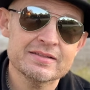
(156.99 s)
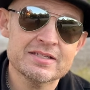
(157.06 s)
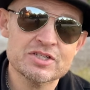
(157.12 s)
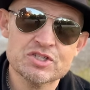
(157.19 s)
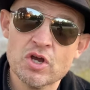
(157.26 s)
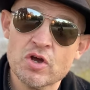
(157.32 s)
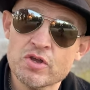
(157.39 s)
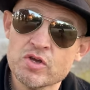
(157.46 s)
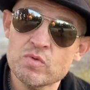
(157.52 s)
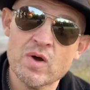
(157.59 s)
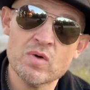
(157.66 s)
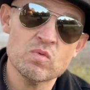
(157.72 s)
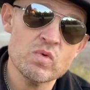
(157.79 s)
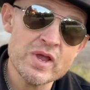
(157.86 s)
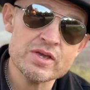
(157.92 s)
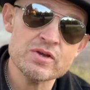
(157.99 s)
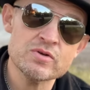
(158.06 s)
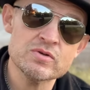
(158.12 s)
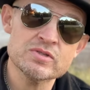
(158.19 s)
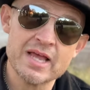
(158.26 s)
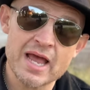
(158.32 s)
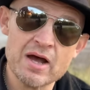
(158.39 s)
to show you what we
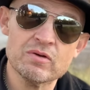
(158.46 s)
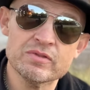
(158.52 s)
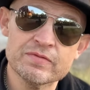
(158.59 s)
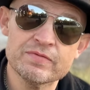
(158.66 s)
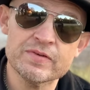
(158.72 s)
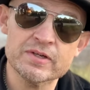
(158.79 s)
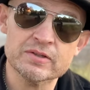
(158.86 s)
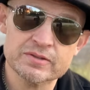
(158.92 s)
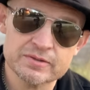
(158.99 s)
use out in the field.